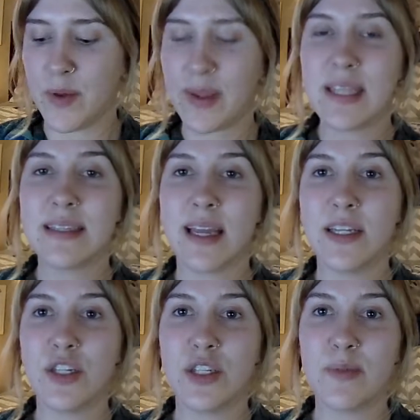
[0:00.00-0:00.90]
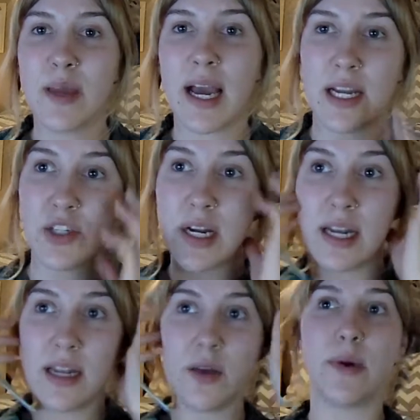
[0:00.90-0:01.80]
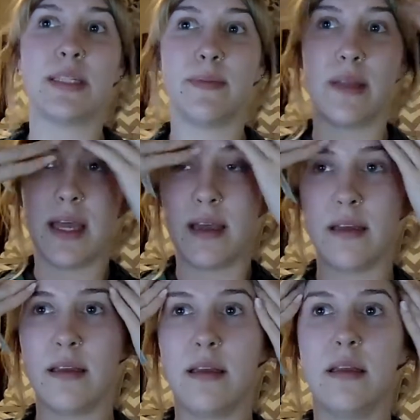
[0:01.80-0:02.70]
you want the skin to just be hydrated and you want something